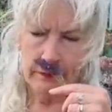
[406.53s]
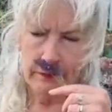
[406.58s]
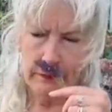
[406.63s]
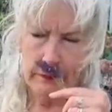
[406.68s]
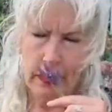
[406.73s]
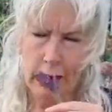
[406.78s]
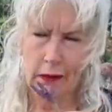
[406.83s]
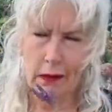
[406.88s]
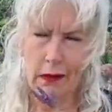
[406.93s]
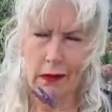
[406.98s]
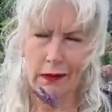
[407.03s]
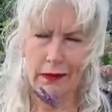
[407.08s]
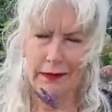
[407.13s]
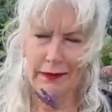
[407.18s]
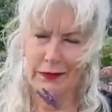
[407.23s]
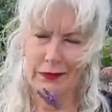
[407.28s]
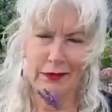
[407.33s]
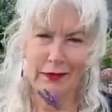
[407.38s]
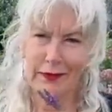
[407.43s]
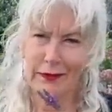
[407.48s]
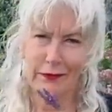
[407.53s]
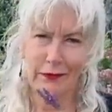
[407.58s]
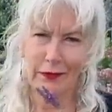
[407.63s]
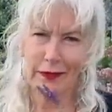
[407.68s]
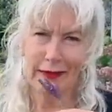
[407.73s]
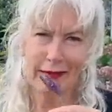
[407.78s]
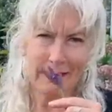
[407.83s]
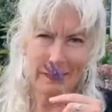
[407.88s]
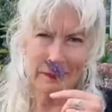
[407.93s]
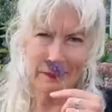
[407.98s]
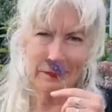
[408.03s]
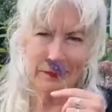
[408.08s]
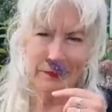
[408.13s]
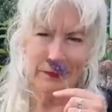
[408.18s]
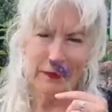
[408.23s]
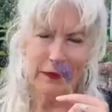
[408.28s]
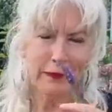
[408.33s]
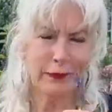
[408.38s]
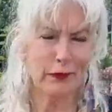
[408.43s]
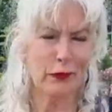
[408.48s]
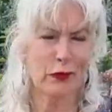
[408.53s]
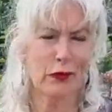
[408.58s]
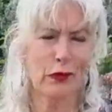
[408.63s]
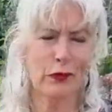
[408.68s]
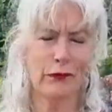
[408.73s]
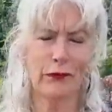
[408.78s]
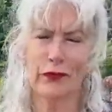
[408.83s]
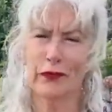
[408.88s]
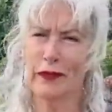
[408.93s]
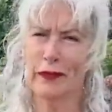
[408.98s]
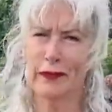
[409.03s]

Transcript: Oh, it's just lovely. So comforting and